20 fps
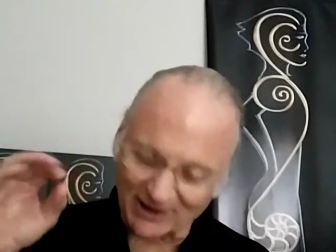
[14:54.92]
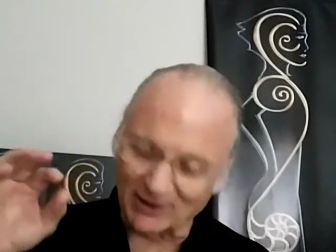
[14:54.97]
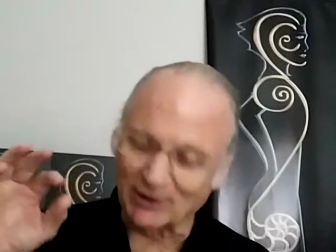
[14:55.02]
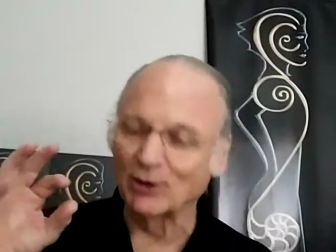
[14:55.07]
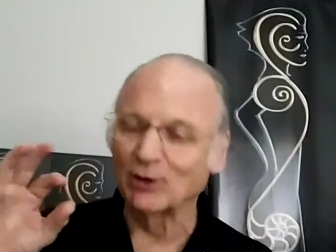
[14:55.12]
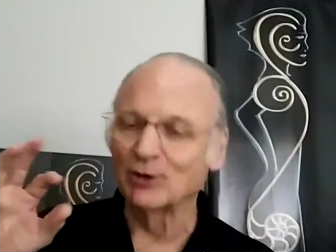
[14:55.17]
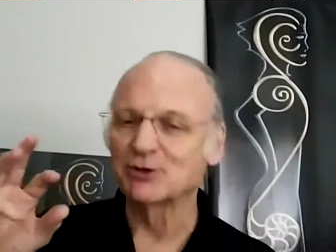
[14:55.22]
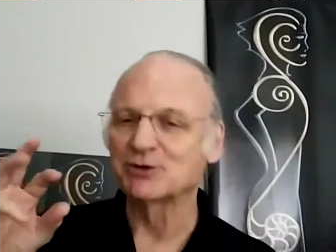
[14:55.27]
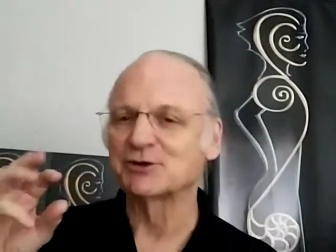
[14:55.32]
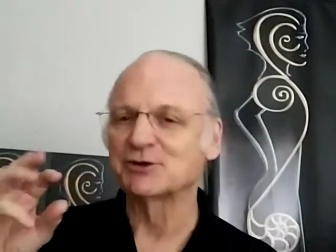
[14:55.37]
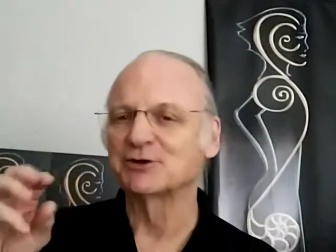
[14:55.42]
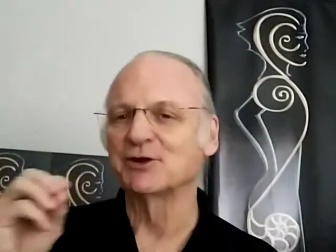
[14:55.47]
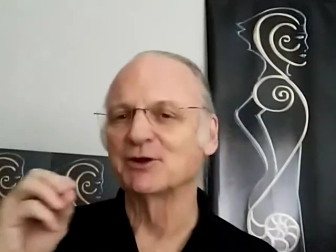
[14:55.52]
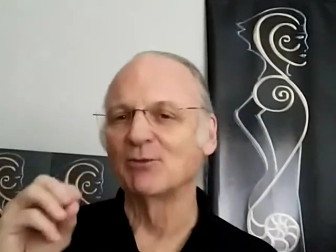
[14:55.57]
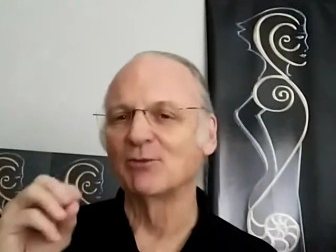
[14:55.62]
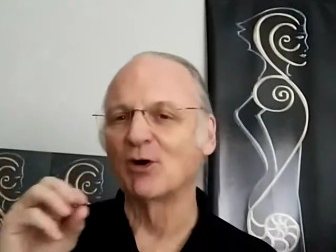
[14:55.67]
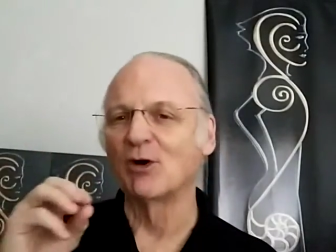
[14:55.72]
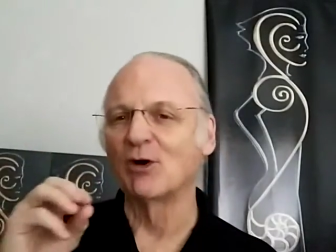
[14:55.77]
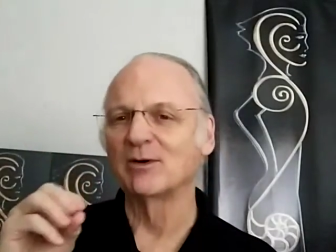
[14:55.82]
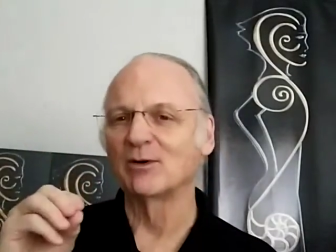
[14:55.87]
get closer to
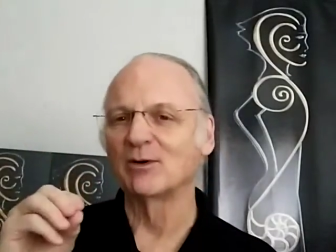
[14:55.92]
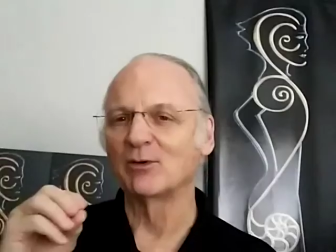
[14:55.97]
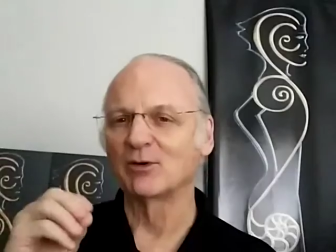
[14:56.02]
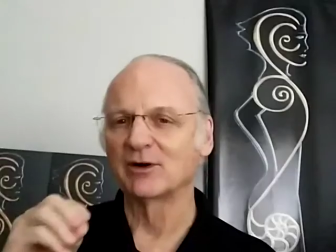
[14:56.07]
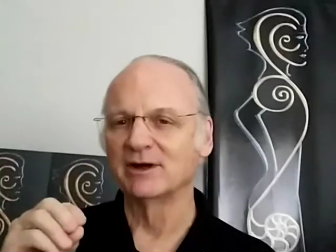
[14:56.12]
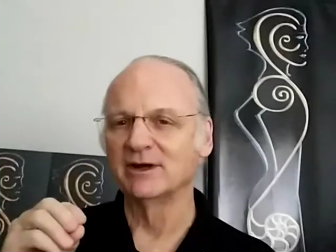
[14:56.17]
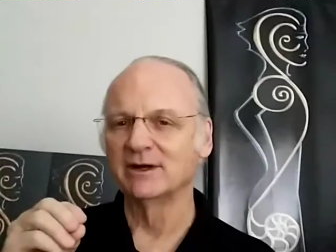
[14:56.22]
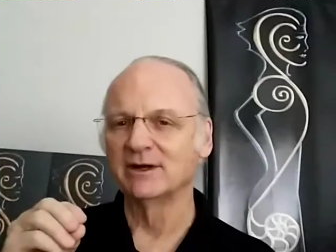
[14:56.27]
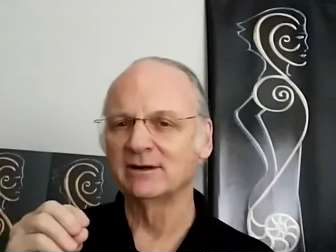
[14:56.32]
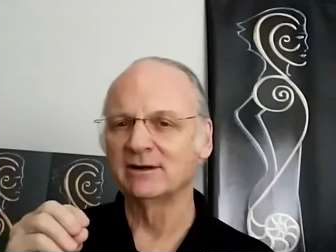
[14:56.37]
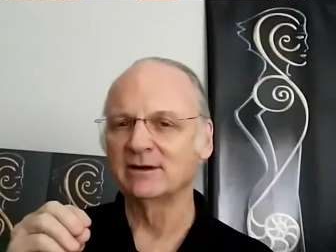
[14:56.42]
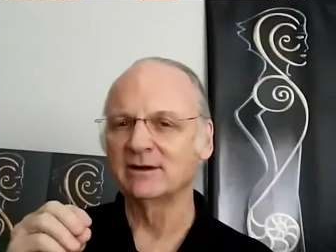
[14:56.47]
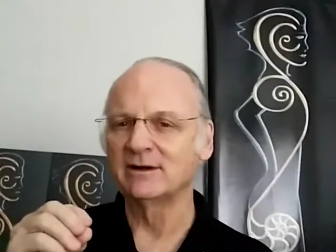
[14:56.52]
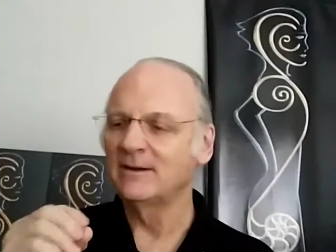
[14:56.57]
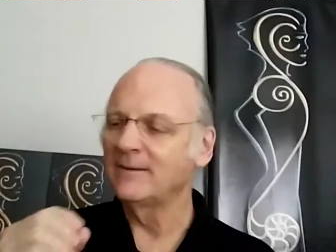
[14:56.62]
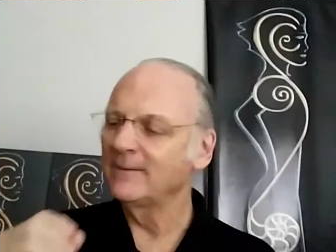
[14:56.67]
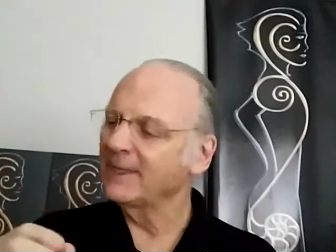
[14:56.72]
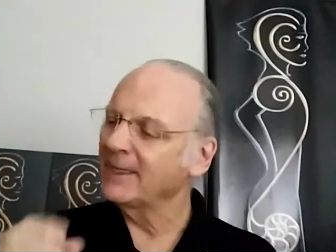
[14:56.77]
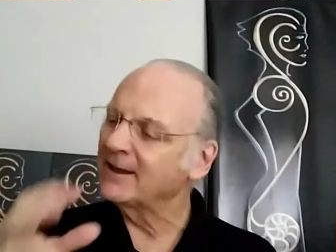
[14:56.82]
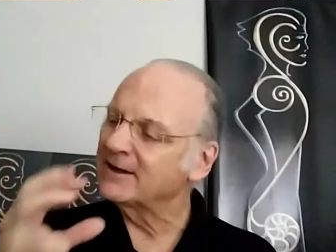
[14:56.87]
the moment we're in,
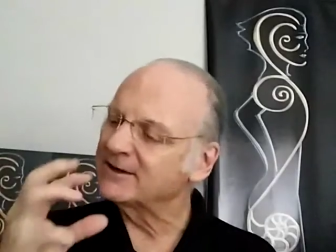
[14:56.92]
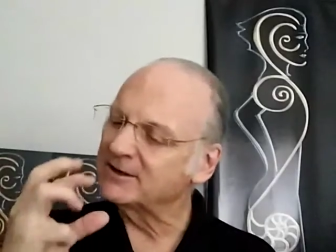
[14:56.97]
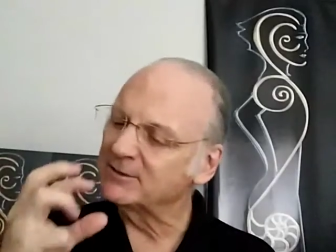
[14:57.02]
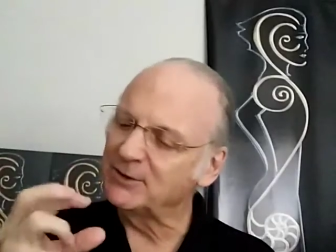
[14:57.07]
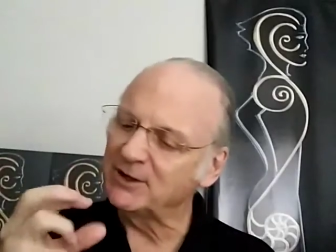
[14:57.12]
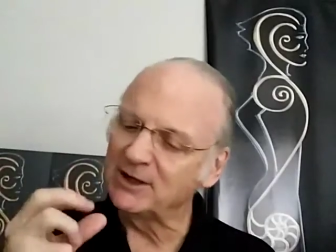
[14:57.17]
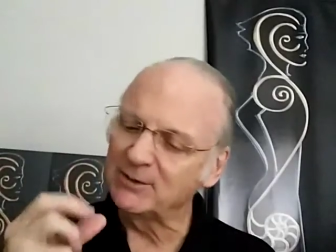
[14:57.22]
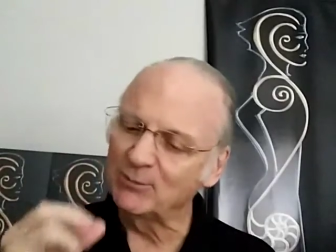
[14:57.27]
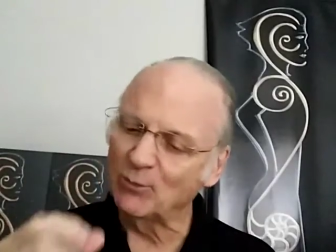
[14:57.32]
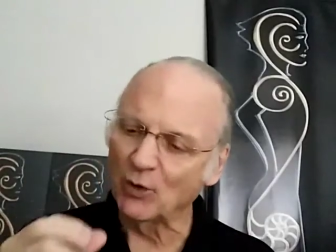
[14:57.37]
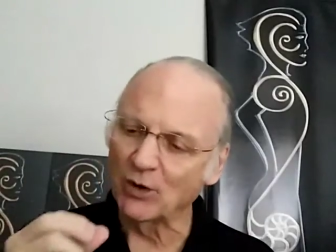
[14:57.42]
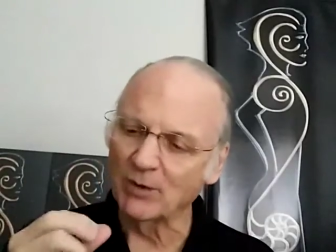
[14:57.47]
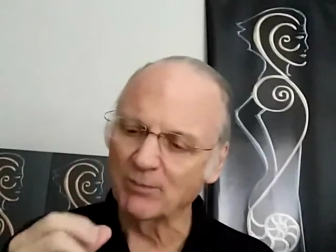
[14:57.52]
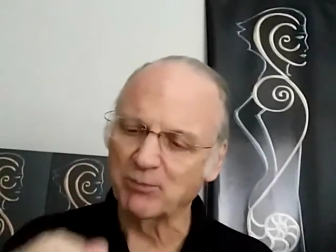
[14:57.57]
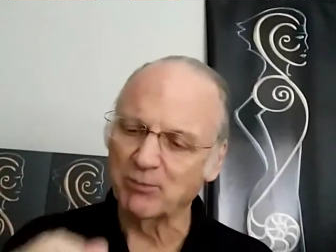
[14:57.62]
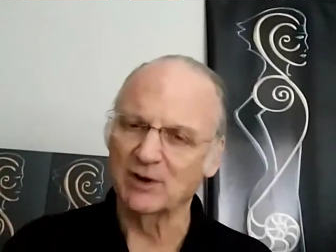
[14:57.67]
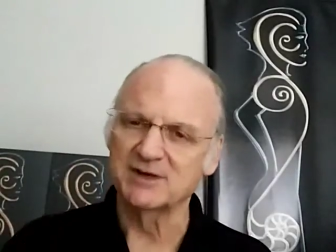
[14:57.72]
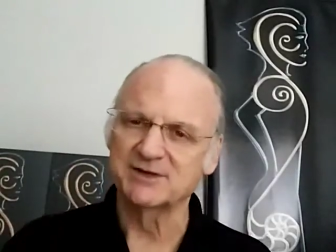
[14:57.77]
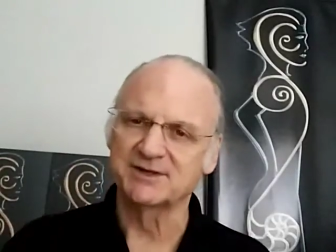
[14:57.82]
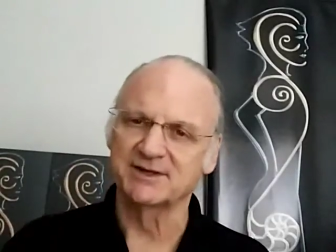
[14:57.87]
to be more
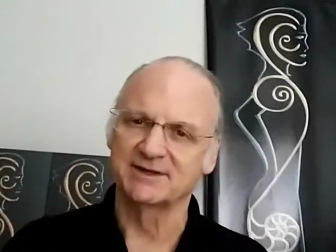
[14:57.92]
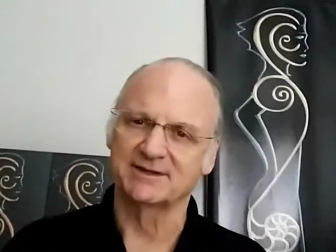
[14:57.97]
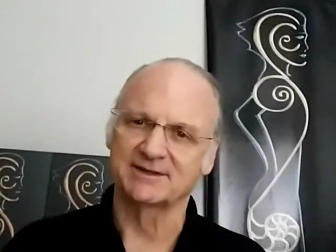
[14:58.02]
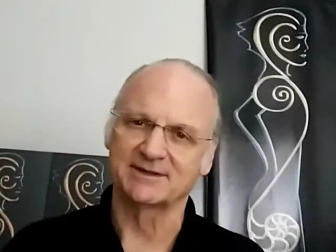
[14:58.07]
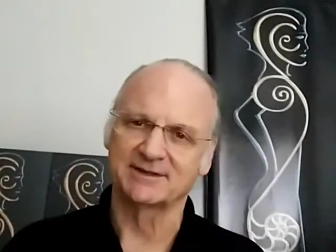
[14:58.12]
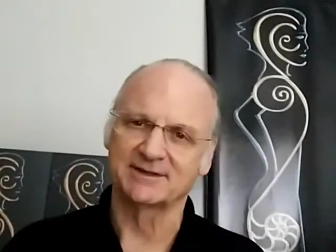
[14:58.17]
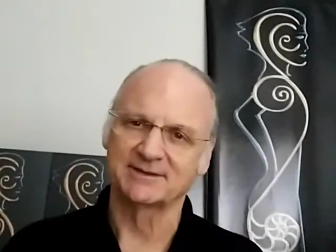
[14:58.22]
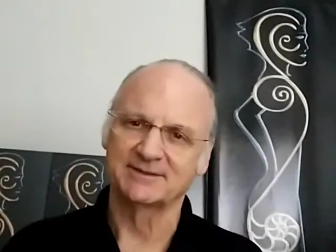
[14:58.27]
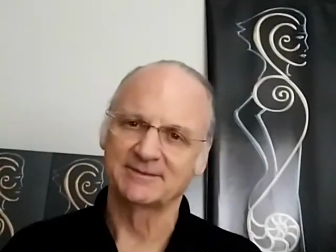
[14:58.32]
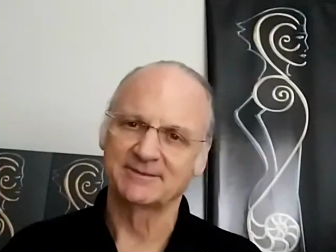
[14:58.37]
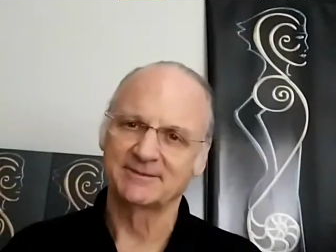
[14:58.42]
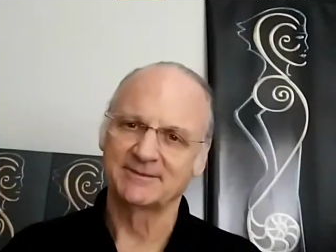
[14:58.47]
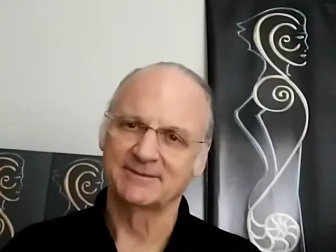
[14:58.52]
present.